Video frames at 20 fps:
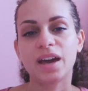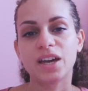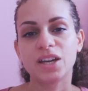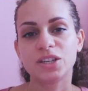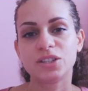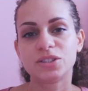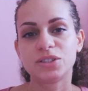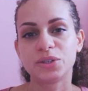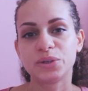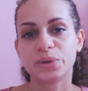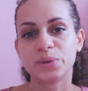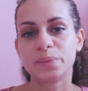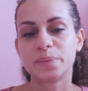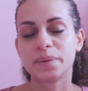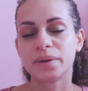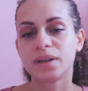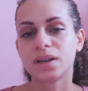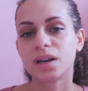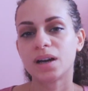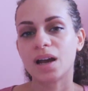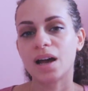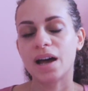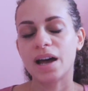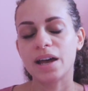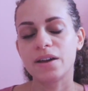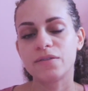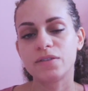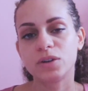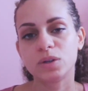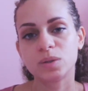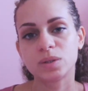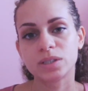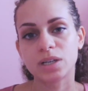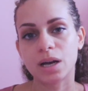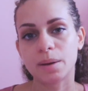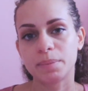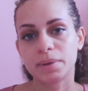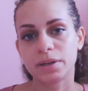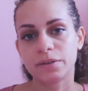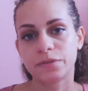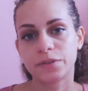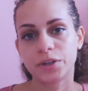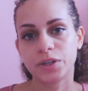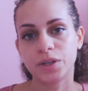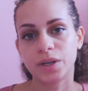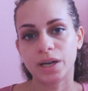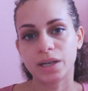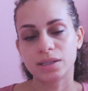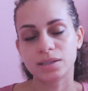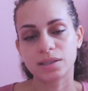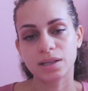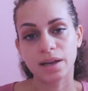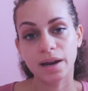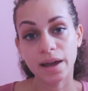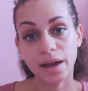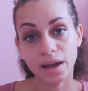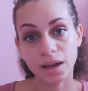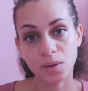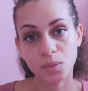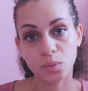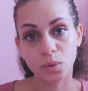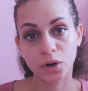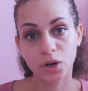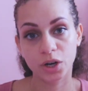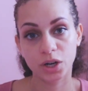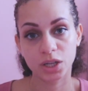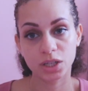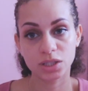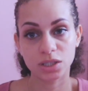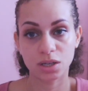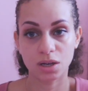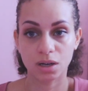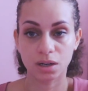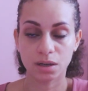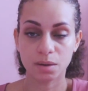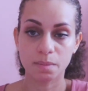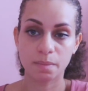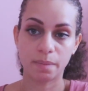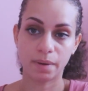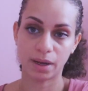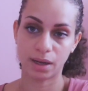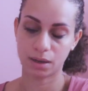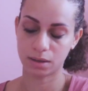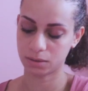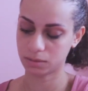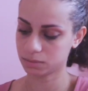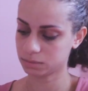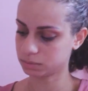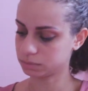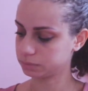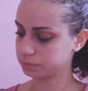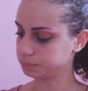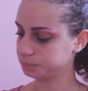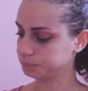Hey YouTube, I have a new topic for you guys today. We're going to talk about